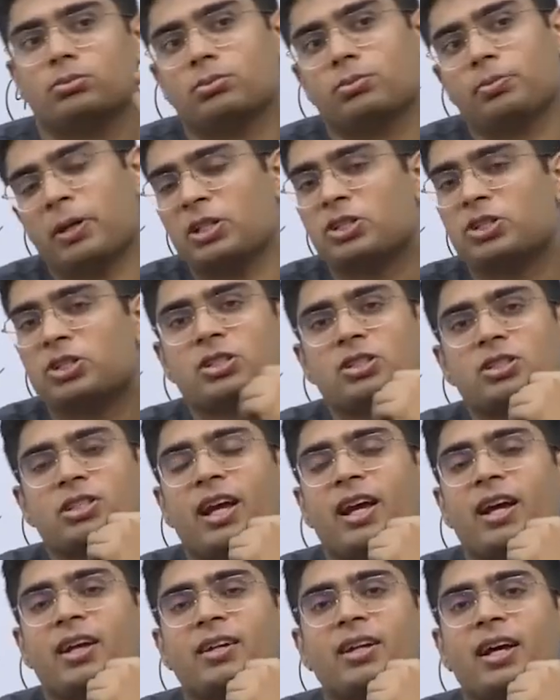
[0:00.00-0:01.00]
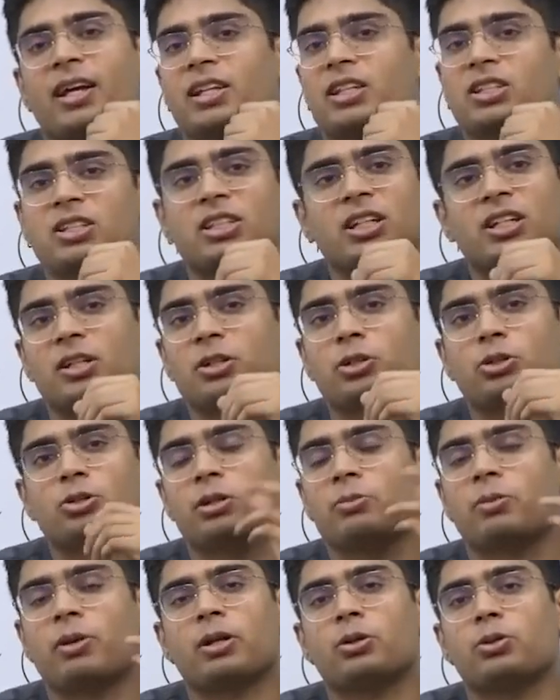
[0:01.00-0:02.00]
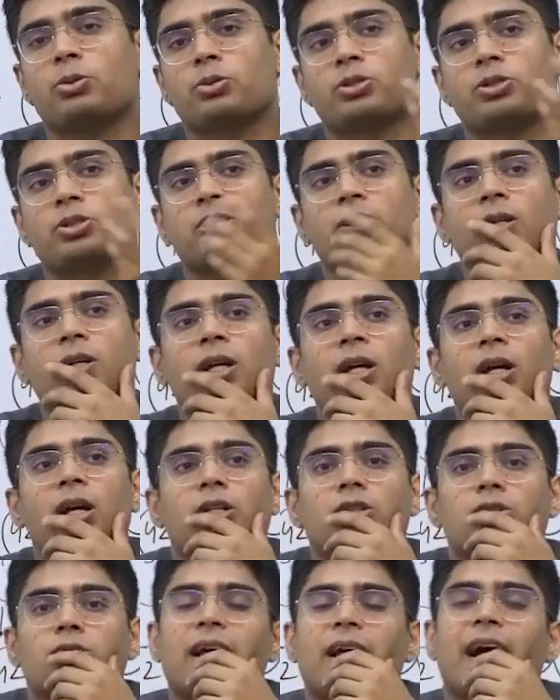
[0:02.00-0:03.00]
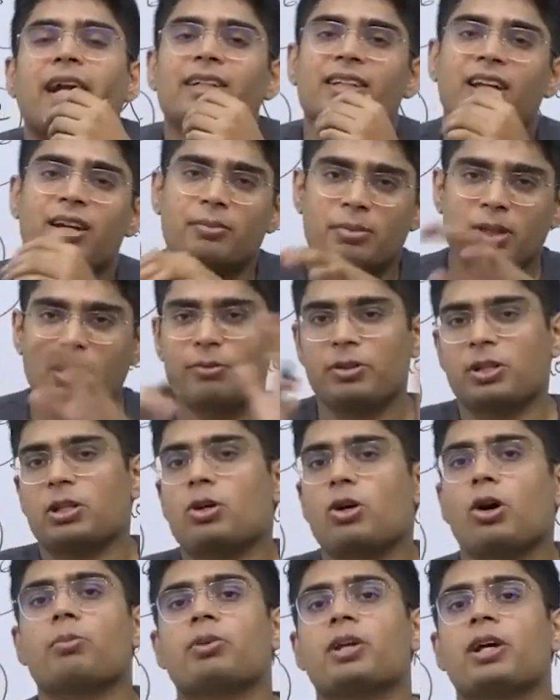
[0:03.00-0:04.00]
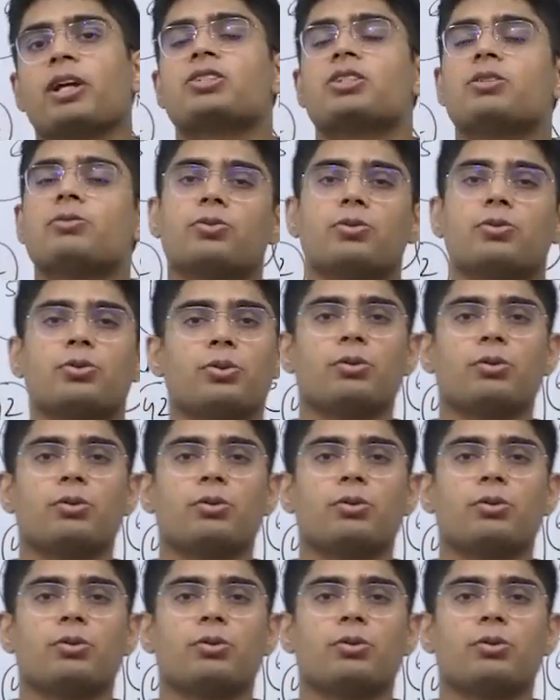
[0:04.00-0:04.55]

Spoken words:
pages, and I stick it in my notes. So that gave me a very comprehensive